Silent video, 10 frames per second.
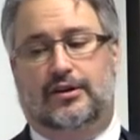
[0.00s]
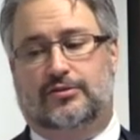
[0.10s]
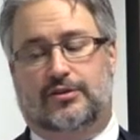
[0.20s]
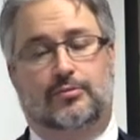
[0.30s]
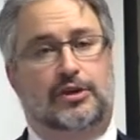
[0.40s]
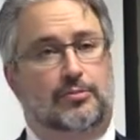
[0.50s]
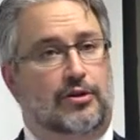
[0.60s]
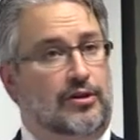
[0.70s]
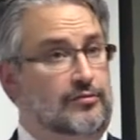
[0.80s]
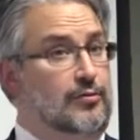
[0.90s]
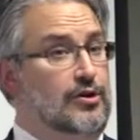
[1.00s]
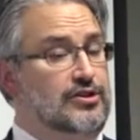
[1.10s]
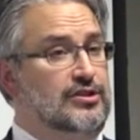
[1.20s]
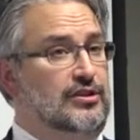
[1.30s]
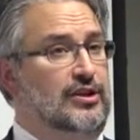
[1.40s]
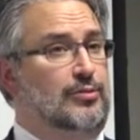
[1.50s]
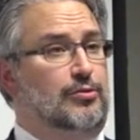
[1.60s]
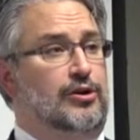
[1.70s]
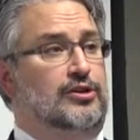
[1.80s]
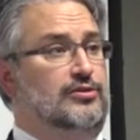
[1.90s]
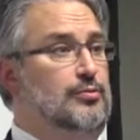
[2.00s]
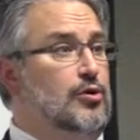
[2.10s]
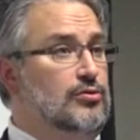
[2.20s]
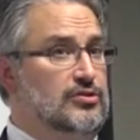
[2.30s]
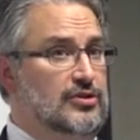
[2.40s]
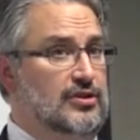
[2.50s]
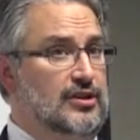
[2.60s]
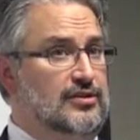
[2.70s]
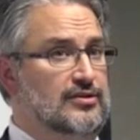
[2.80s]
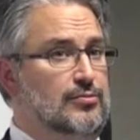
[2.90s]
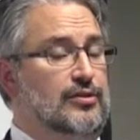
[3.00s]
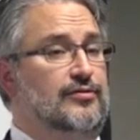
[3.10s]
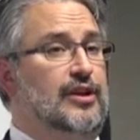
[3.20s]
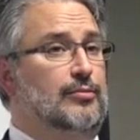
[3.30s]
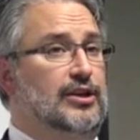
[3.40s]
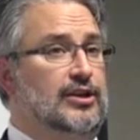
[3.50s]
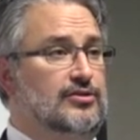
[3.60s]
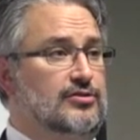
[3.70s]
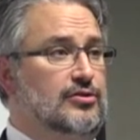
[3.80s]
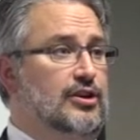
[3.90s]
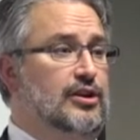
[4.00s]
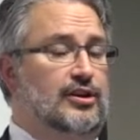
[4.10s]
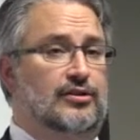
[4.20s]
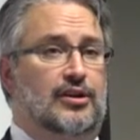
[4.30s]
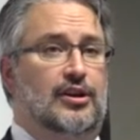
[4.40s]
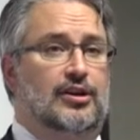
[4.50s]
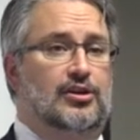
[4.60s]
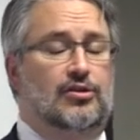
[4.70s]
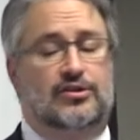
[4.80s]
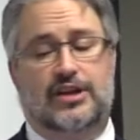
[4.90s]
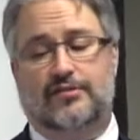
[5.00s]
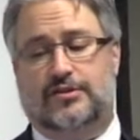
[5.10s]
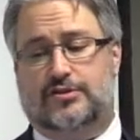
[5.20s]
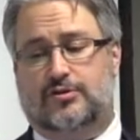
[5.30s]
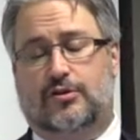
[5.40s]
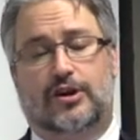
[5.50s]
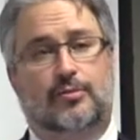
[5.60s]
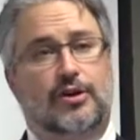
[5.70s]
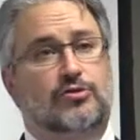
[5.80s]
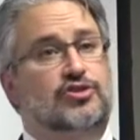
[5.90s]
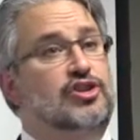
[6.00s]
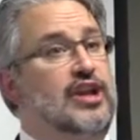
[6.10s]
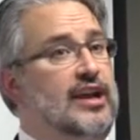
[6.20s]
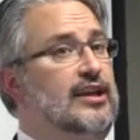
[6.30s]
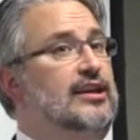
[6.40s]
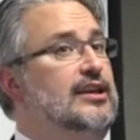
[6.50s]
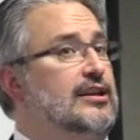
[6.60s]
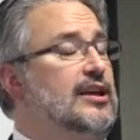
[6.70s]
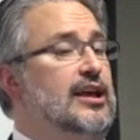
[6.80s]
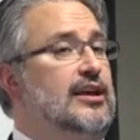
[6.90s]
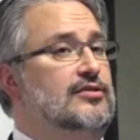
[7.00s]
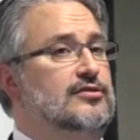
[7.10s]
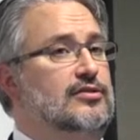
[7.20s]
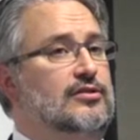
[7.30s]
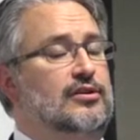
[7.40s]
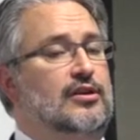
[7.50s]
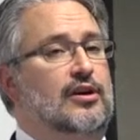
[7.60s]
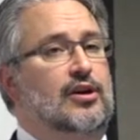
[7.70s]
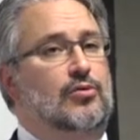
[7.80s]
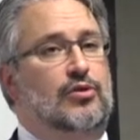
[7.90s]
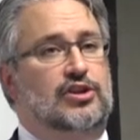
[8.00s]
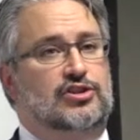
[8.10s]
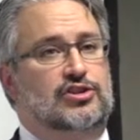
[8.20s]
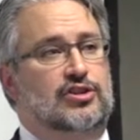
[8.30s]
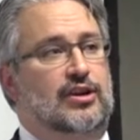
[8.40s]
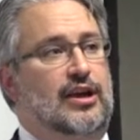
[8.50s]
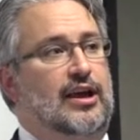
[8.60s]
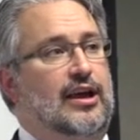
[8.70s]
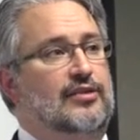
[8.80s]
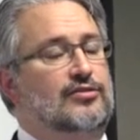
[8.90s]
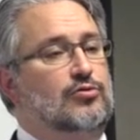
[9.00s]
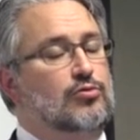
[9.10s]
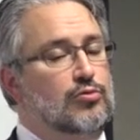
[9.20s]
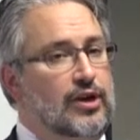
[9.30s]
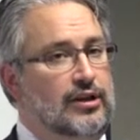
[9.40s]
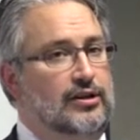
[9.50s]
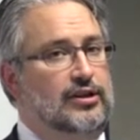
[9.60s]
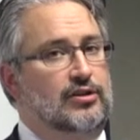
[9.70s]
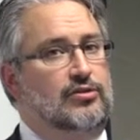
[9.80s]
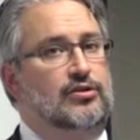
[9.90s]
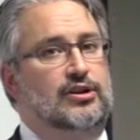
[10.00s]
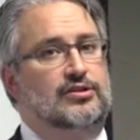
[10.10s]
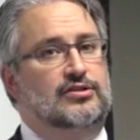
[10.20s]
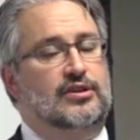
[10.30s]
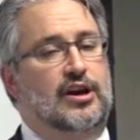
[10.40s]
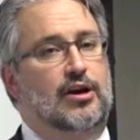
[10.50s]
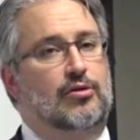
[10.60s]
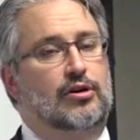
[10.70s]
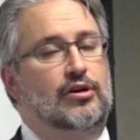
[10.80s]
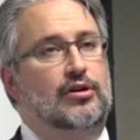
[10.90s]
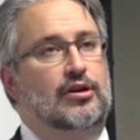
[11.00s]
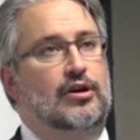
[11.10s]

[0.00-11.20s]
Now, some people unfortunately are predisposed to this with family history, and you heard Devin's story about genetic kidney cancer, which has greatly increased our